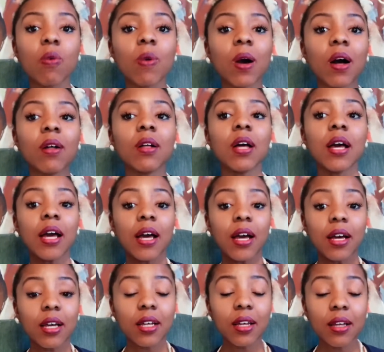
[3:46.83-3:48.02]
Well,
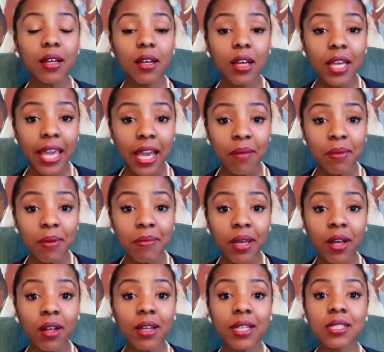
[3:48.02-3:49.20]

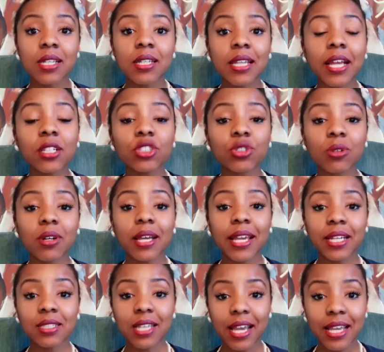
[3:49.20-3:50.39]
chamomile is a natural
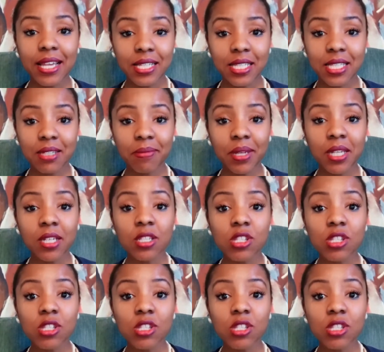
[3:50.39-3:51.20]
antihistamine,